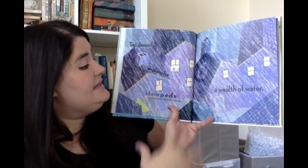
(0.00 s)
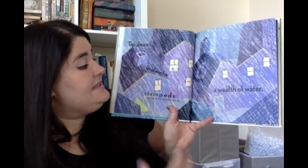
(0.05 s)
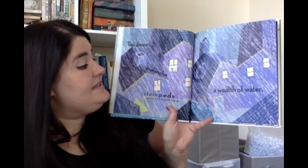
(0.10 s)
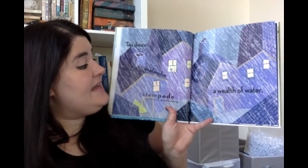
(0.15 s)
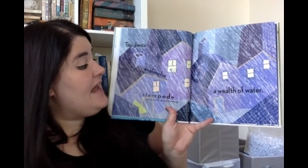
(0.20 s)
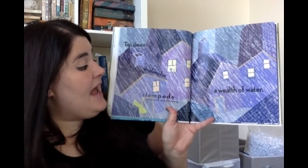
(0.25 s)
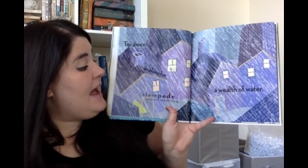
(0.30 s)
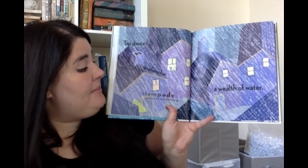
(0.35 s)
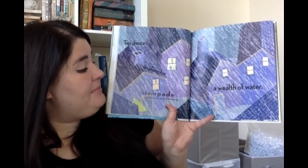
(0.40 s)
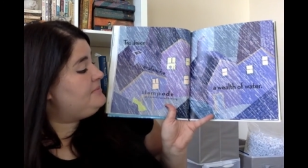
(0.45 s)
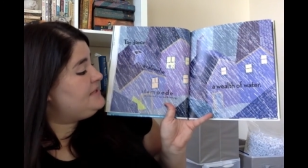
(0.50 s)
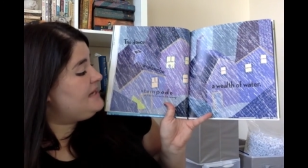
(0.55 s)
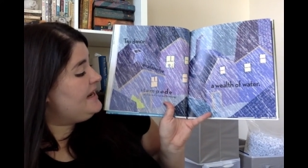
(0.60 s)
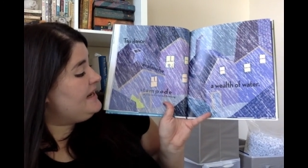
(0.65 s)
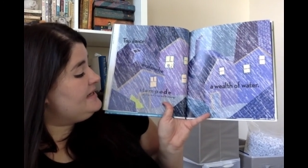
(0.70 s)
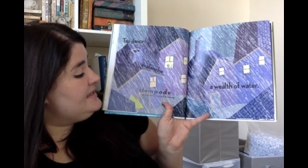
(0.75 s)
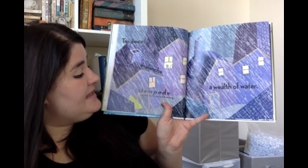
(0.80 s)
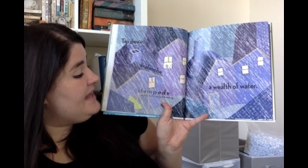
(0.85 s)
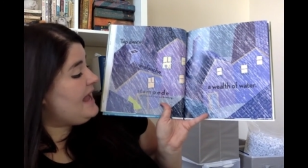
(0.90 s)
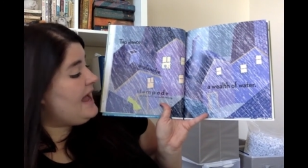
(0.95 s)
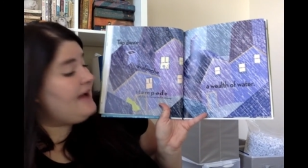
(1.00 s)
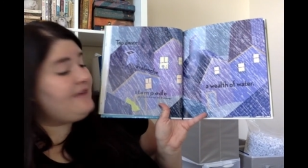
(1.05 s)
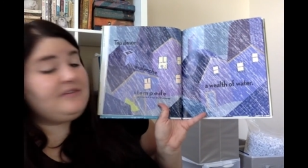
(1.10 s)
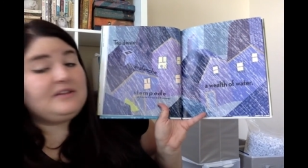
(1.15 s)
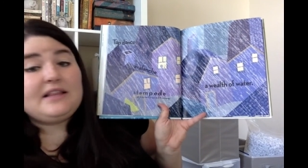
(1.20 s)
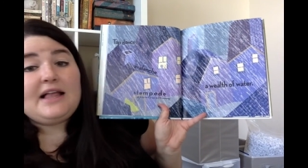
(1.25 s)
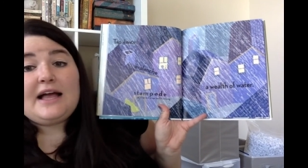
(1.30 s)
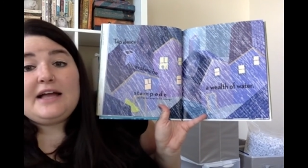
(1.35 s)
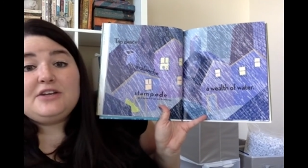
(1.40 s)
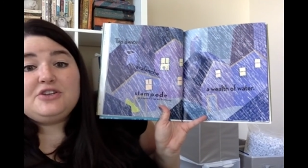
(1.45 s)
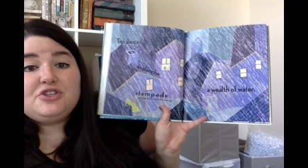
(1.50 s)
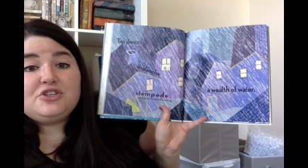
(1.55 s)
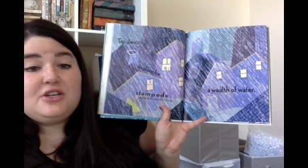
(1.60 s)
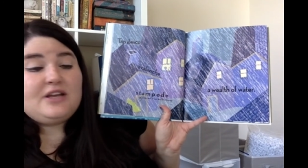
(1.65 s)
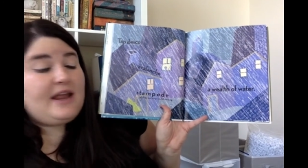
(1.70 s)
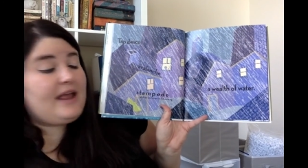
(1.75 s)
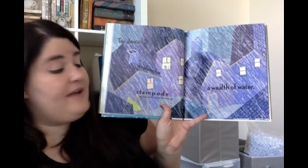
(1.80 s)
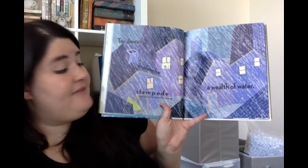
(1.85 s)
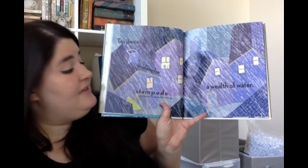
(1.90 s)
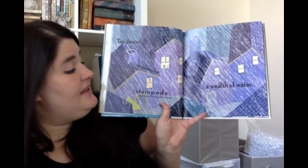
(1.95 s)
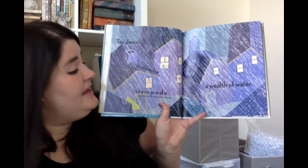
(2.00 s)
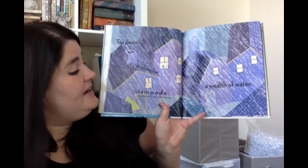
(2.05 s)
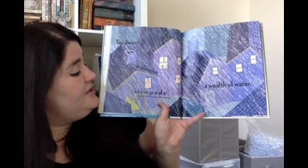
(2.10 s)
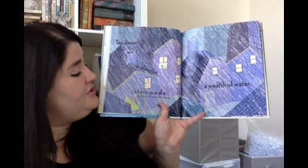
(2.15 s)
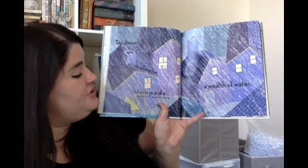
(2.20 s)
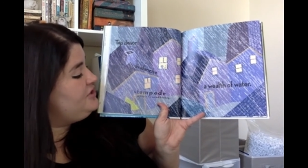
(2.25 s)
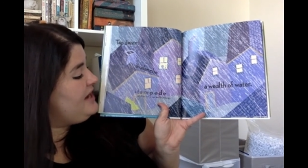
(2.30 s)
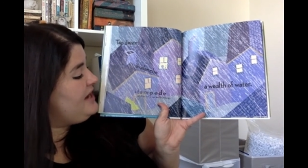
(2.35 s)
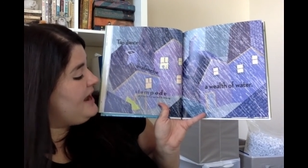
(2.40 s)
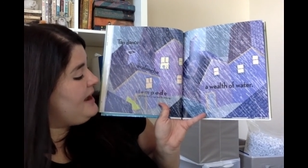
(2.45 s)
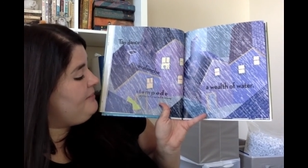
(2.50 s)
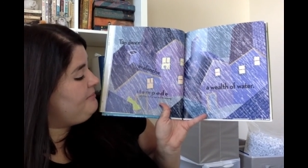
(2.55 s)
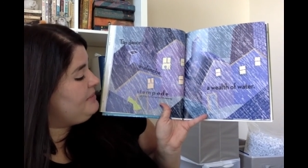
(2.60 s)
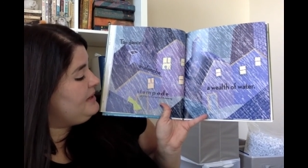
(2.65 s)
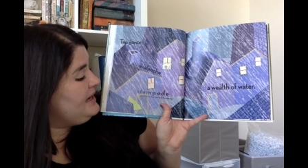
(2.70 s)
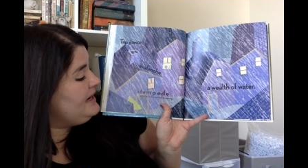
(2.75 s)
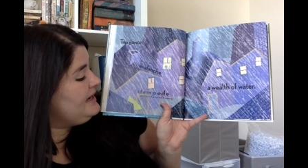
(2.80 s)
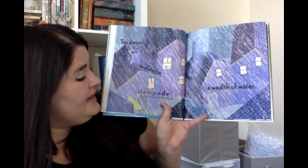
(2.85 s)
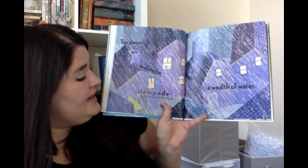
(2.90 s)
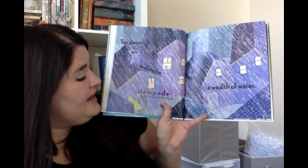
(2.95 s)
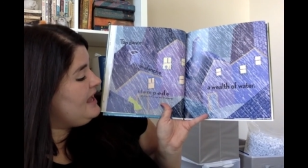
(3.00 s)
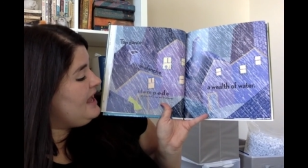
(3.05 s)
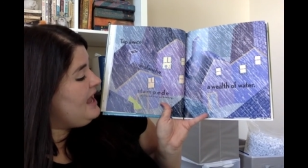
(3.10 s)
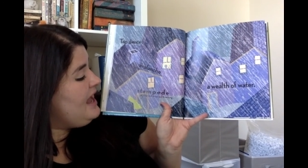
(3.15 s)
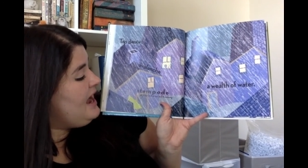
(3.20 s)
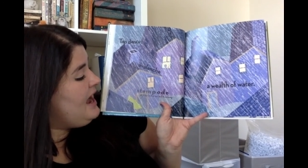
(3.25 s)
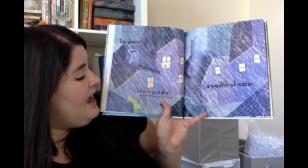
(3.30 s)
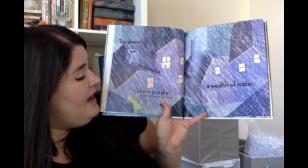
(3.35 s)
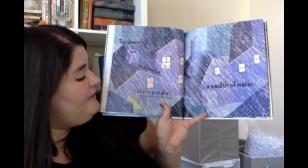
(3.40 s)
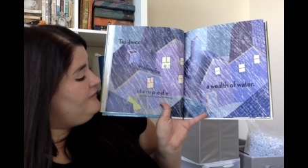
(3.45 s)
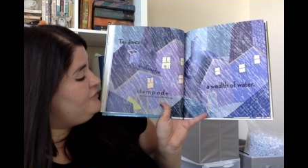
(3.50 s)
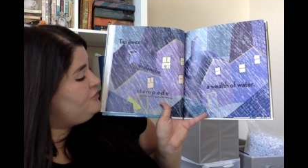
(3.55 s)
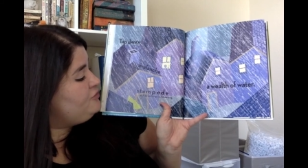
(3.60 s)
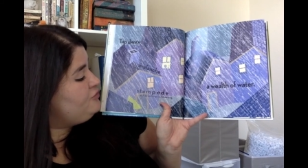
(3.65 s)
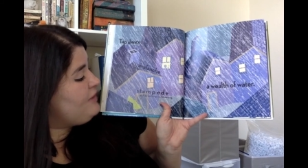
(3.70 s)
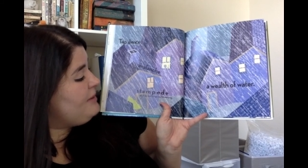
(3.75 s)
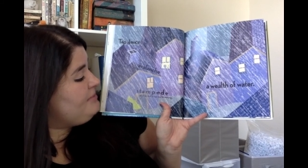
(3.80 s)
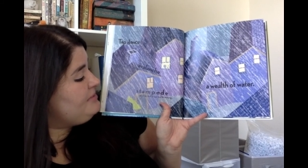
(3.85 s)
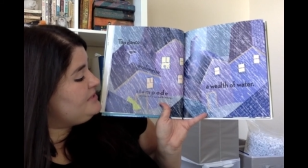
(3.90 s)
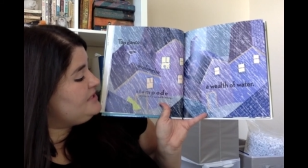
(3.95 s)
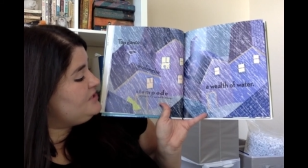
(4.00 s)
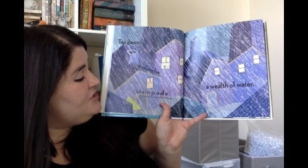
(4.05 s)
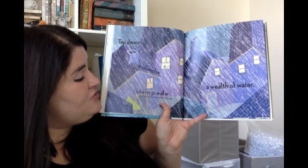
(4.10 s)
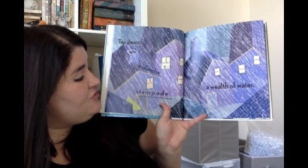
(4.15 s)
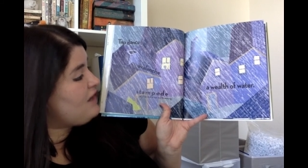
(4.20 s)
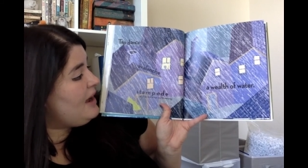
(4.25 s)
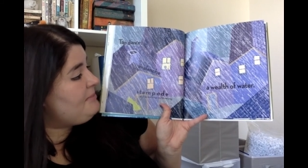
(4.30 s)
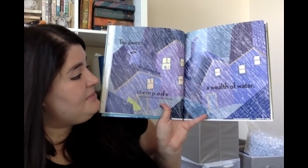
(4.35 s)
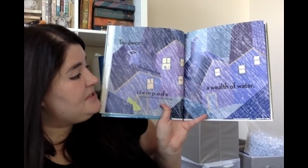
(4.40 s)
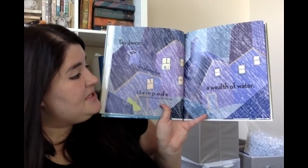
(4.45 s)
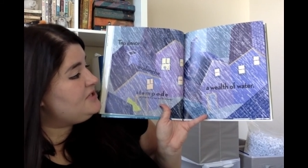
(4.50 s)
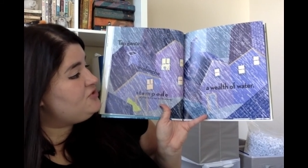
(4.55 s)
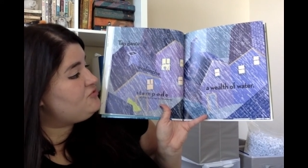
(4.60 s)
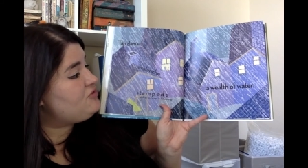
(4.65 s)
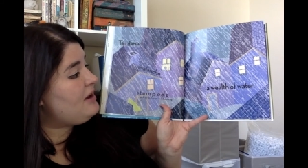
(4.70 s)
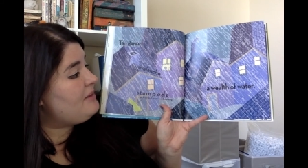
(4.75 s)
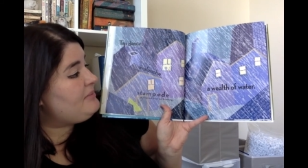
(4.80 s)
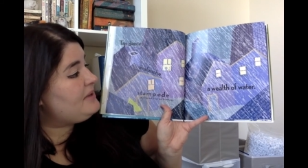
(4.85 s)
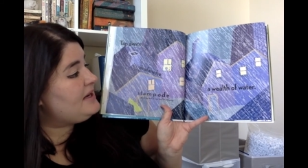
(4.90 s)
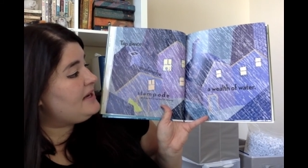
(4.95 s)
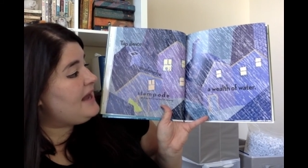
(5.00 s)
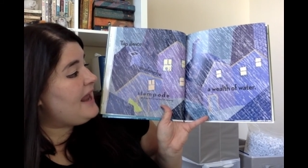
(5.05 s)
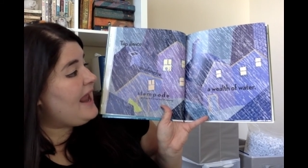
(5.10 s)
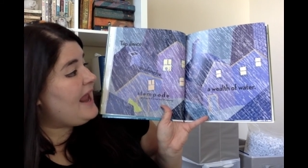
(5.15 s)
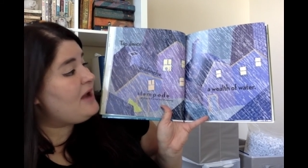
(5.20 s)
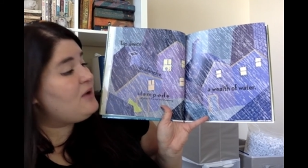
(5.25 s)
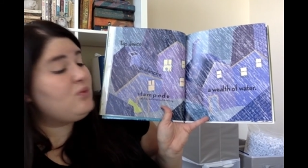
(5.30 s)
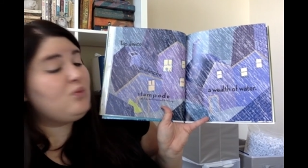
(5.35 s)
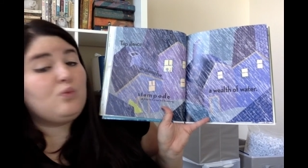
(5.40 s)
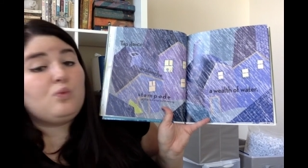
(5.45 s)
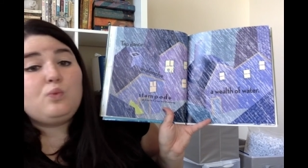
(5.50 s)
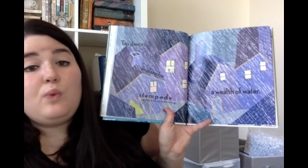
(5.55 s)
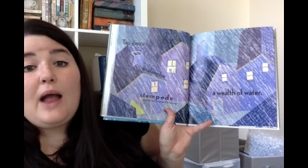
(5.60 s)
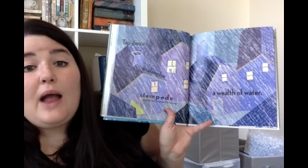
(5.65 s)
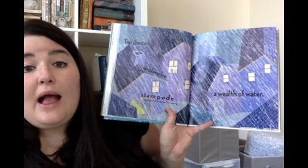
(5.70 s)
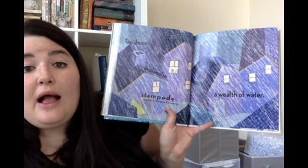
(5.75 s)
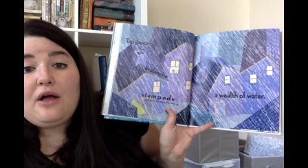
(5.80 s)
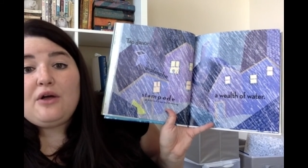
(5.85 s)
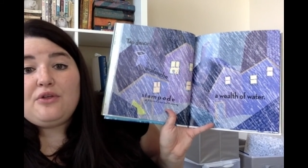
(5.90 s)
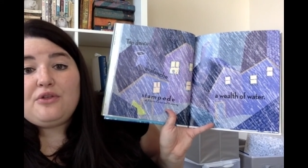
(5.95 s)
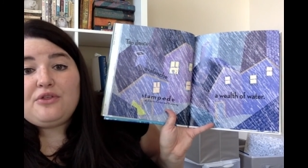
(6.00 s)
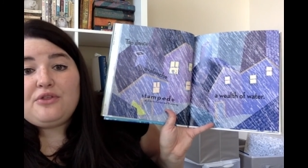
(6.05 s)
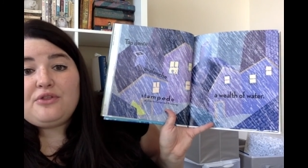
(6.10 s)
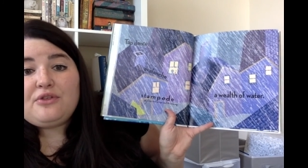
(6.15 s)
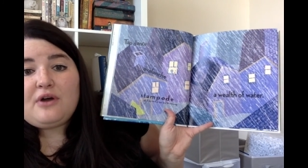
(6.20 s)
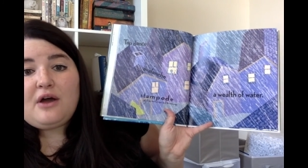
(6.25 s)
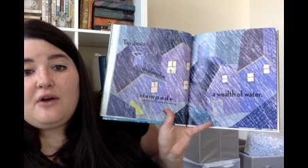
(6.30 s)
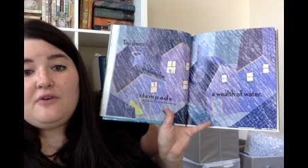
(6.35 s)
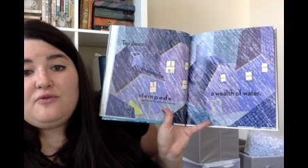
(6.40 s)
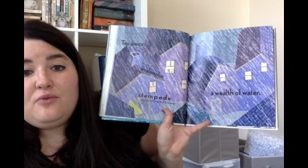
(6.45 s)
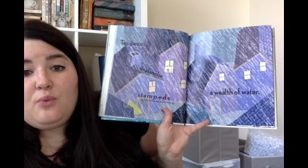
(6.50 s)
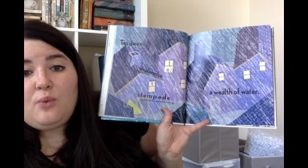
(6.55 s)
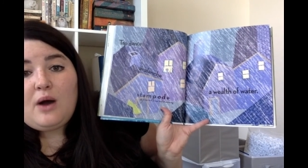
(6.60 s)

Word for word: tap dance, avalanche, avalanche stampede of drips and drops and drumming, a wealth of